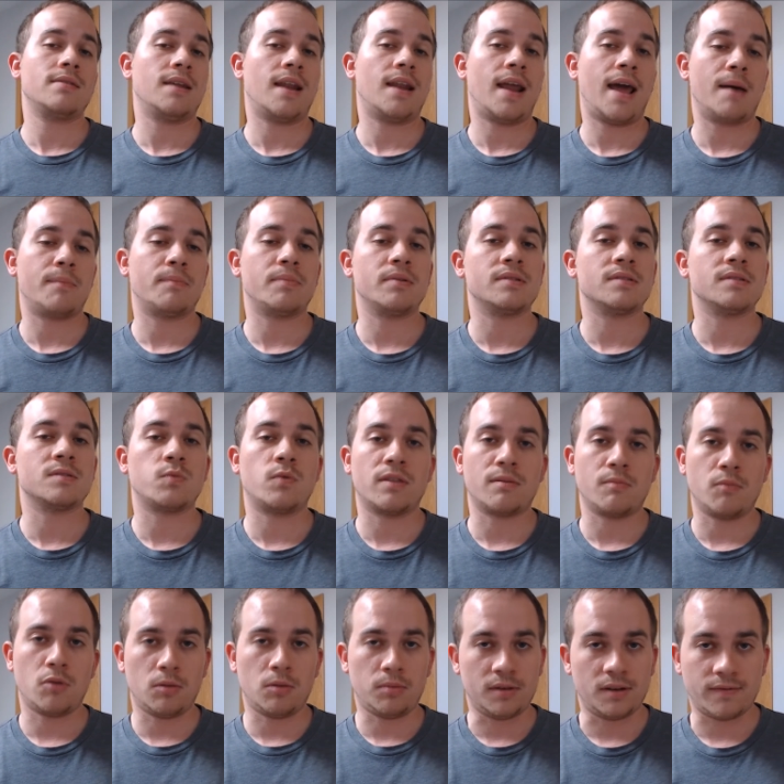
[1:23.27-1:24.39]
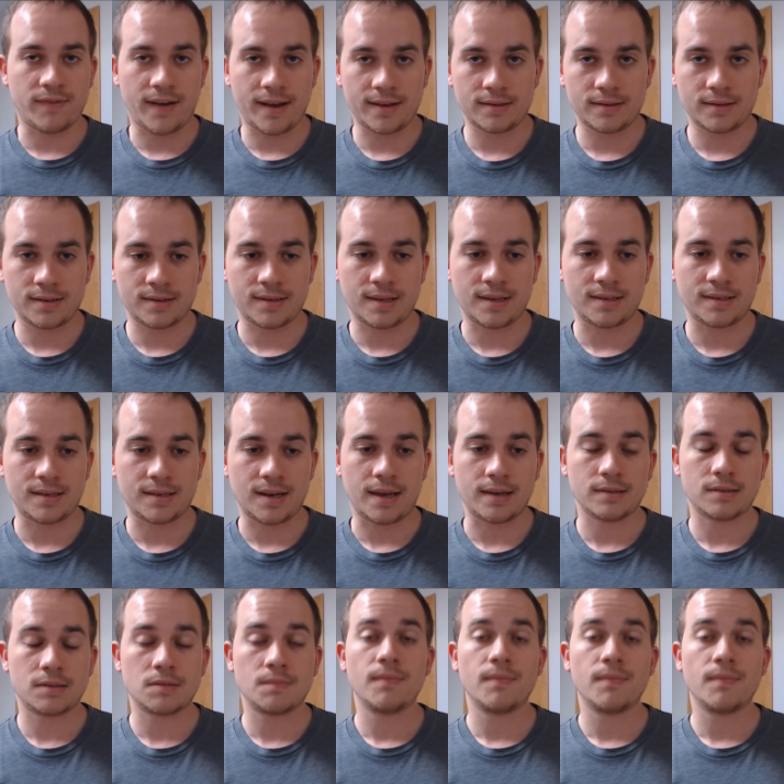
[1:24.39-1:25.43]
that happens with mobile devices these days.